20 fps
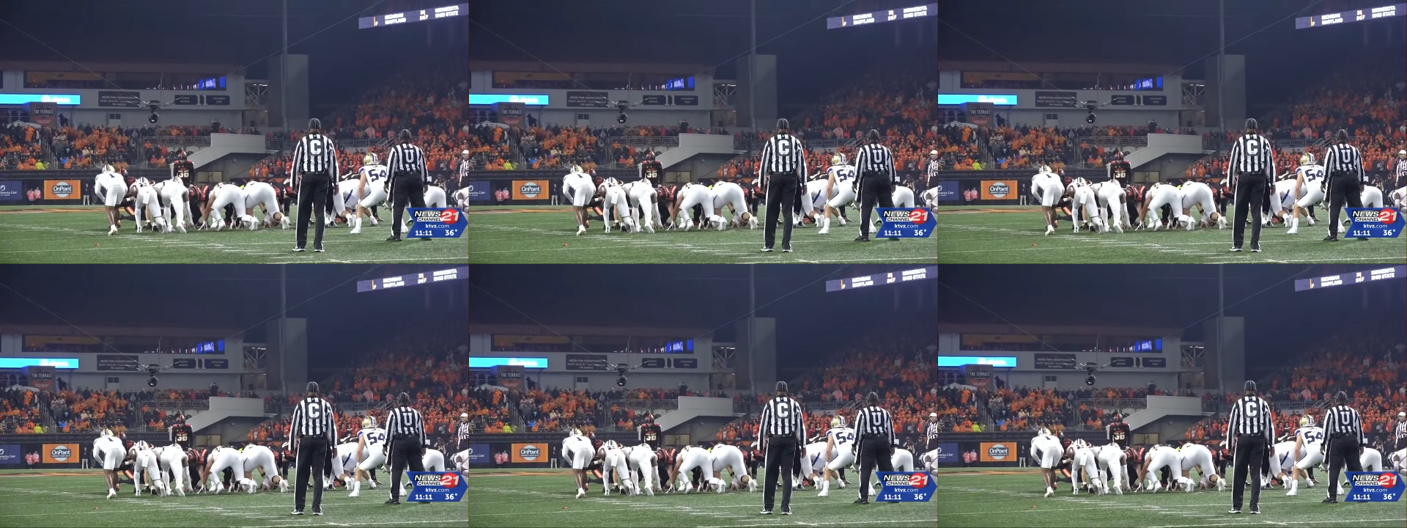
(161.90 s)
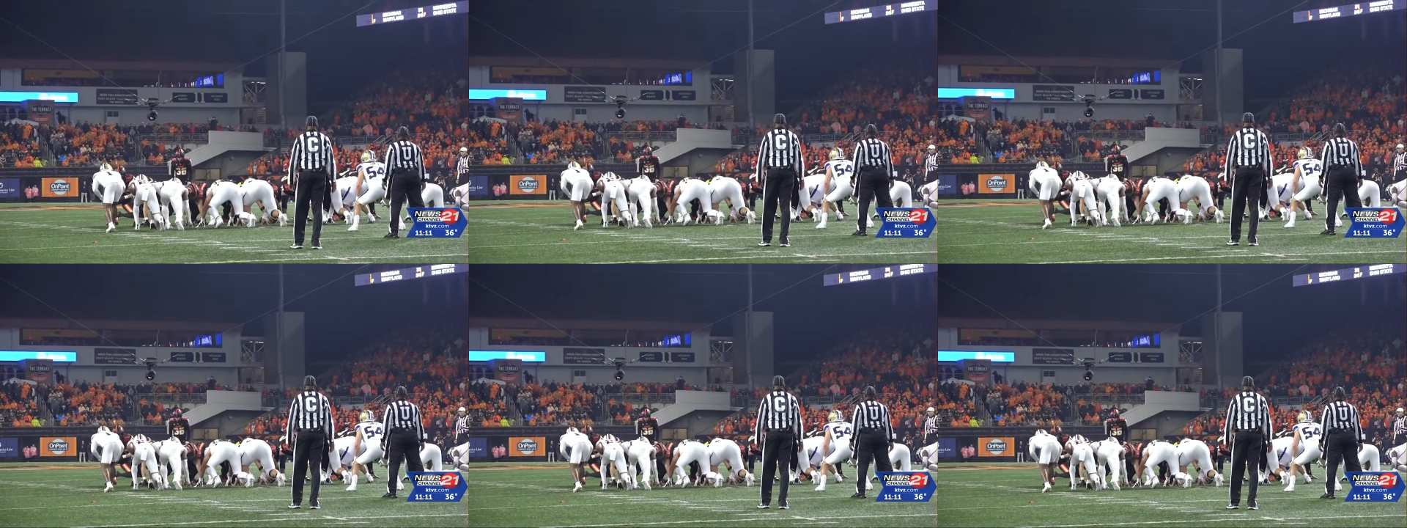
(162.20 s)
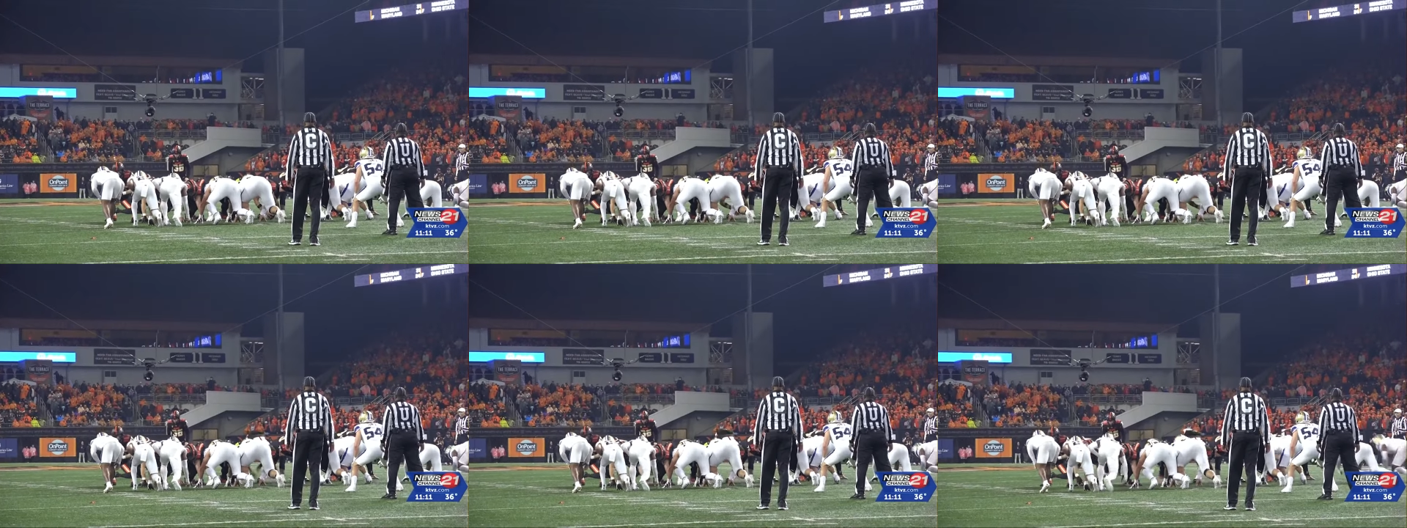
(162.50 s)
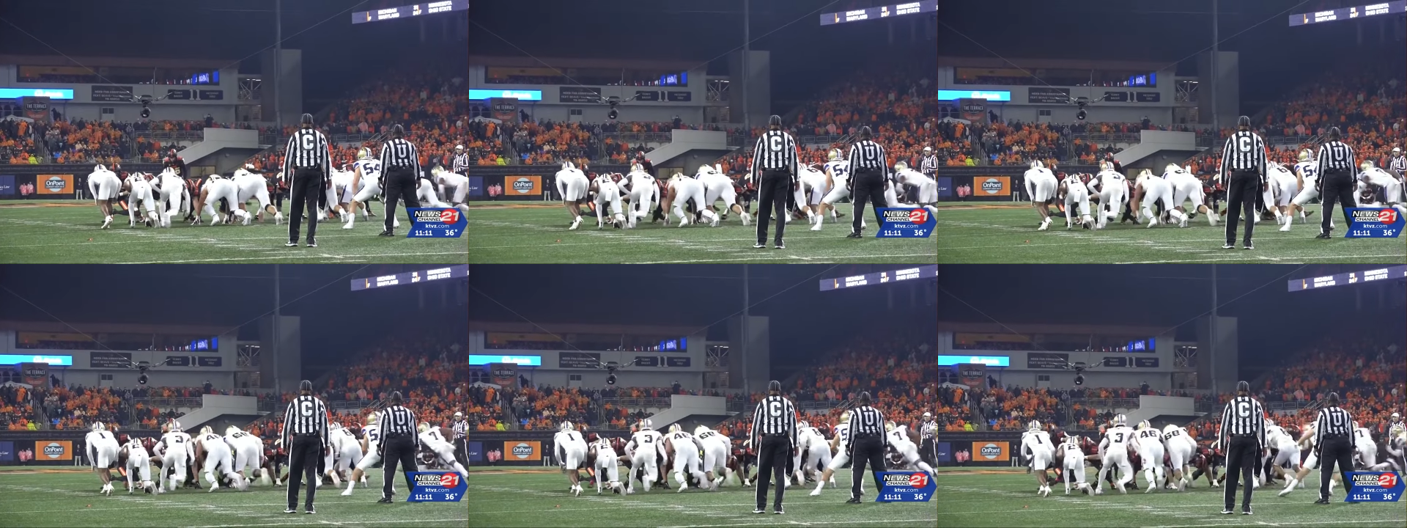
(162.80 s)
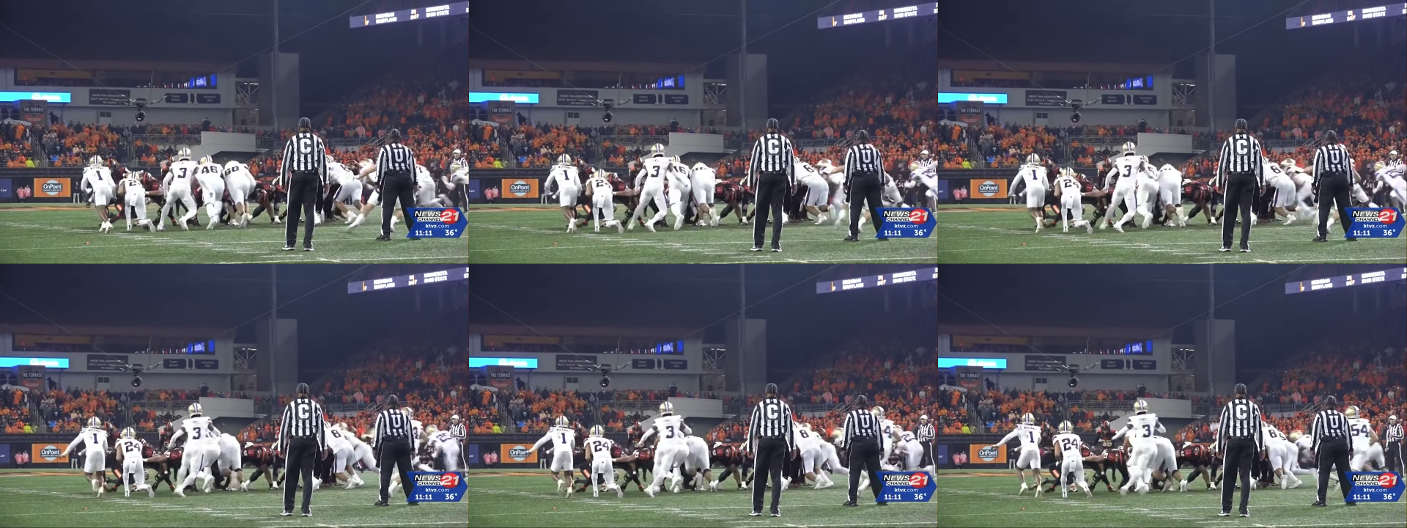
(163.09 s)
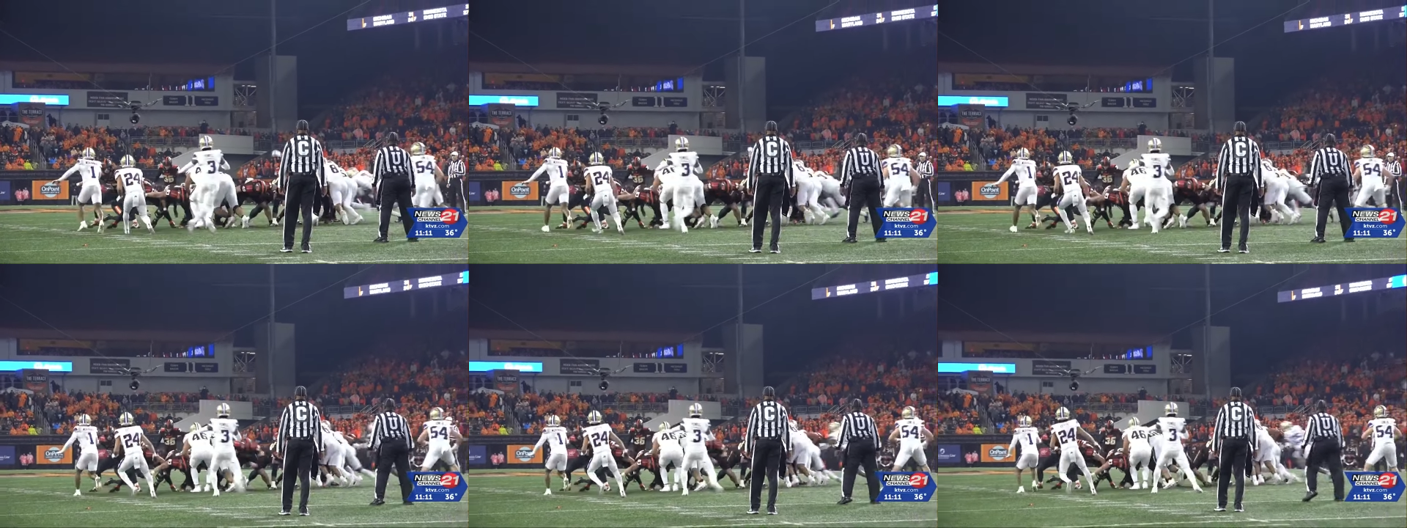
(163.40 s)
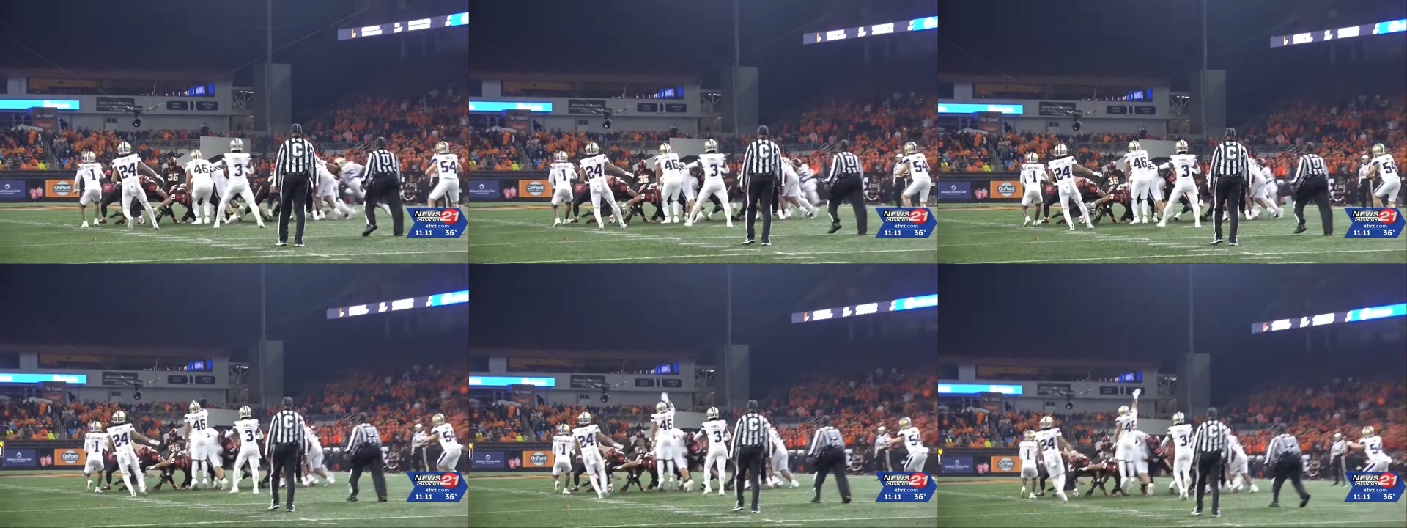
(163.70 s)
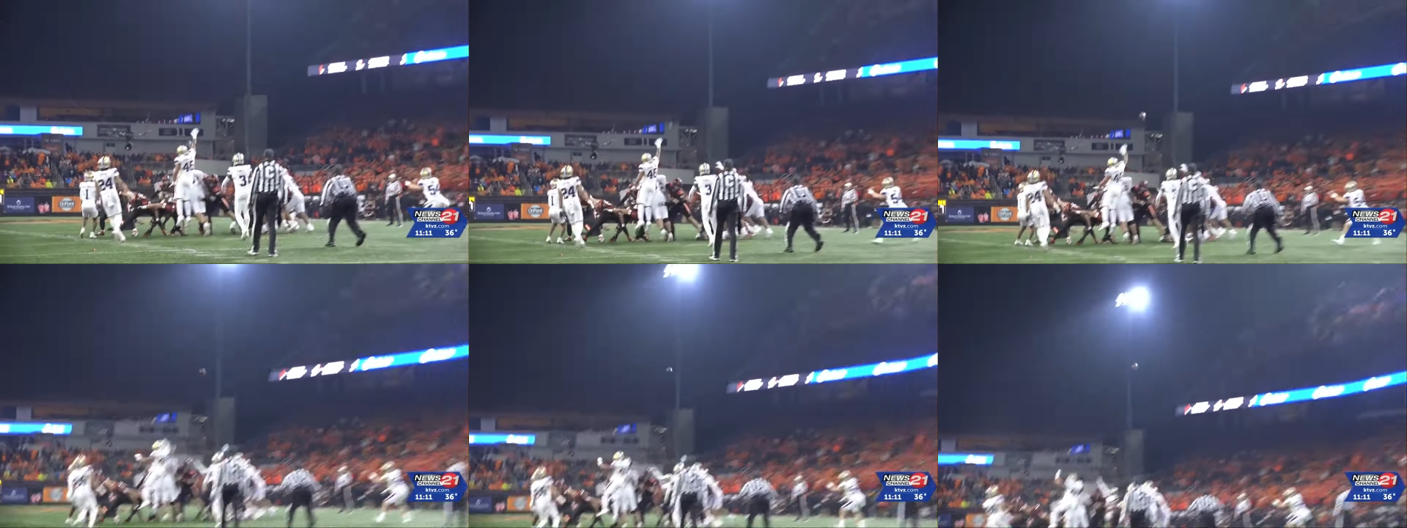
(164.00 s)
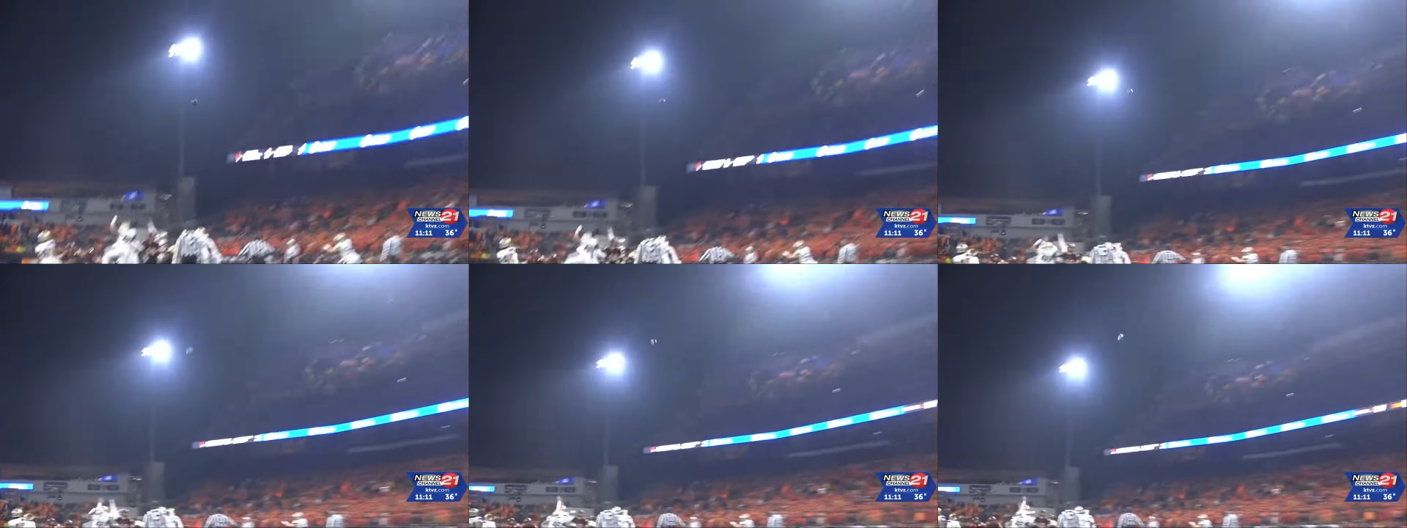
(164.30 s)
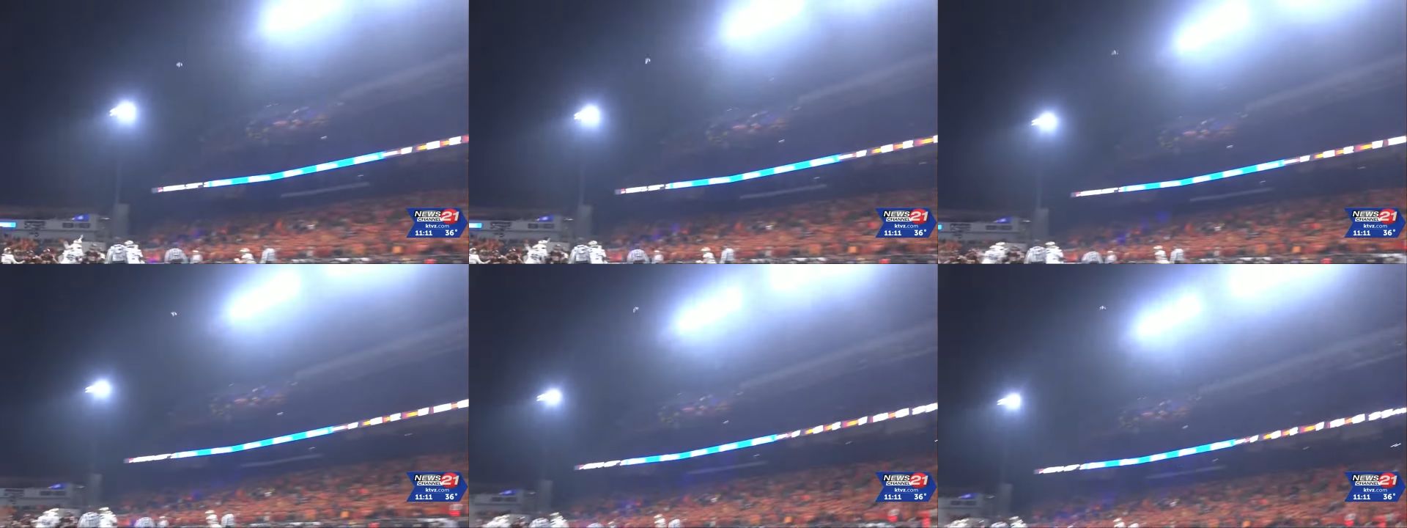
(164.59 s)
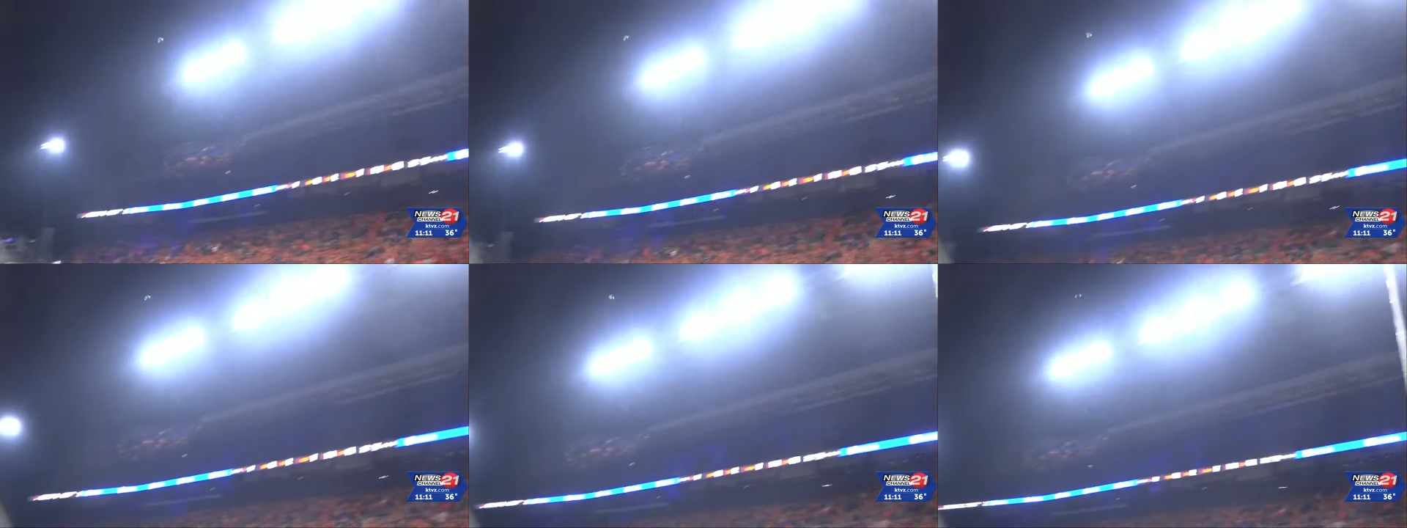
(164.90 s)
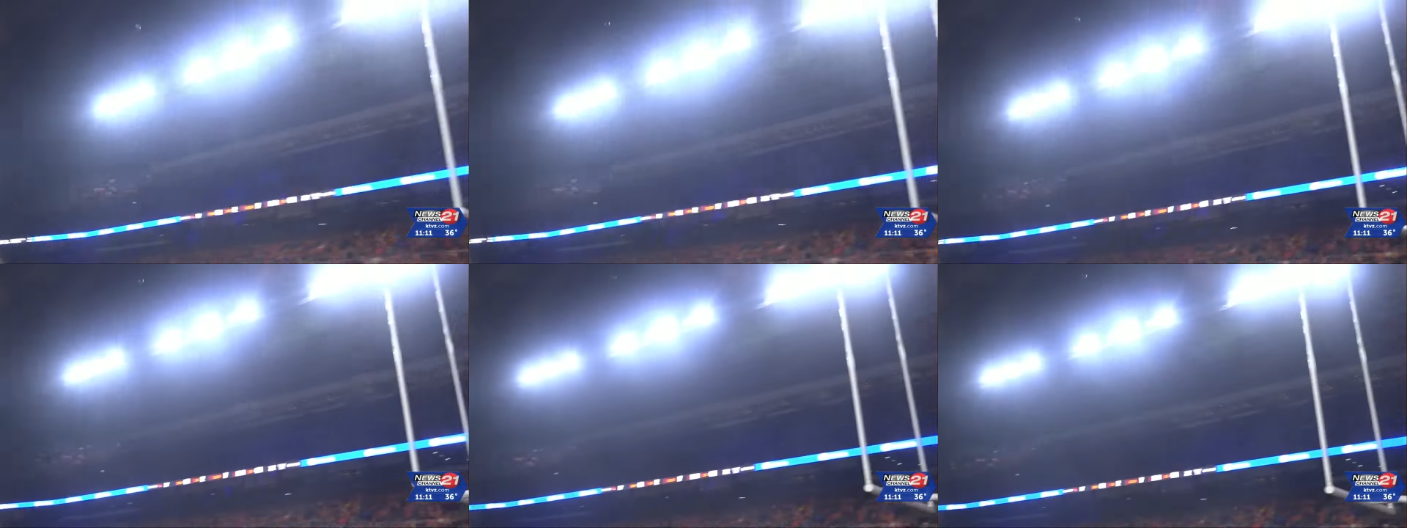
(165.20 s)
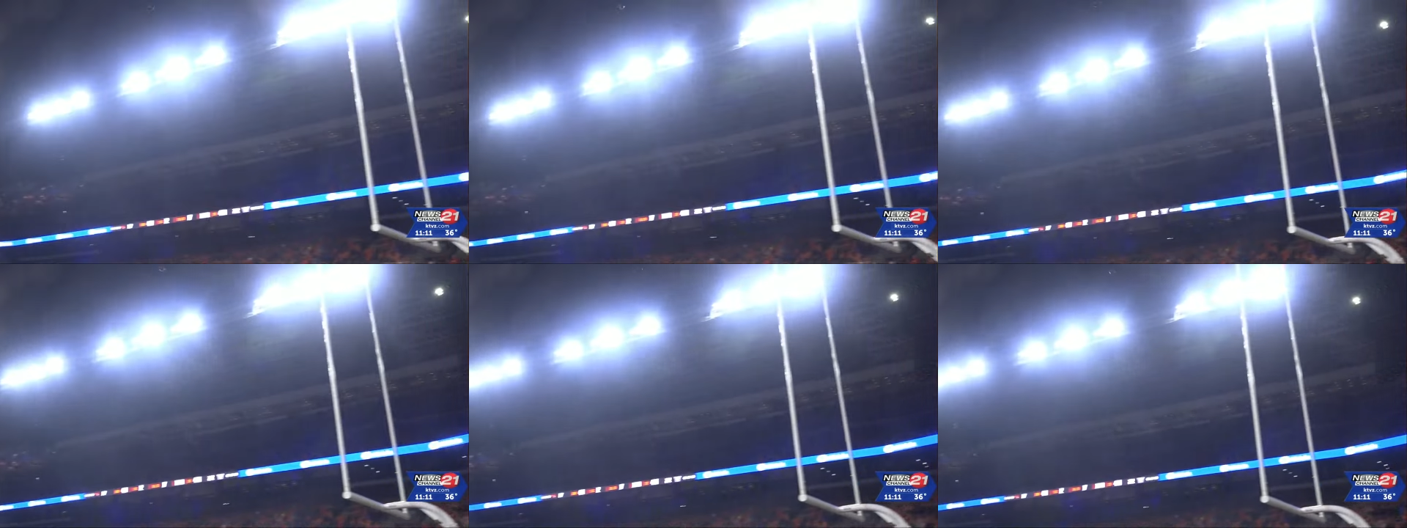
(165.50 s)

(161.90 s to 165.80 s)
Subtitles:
No face is visible, so there are no lips to read.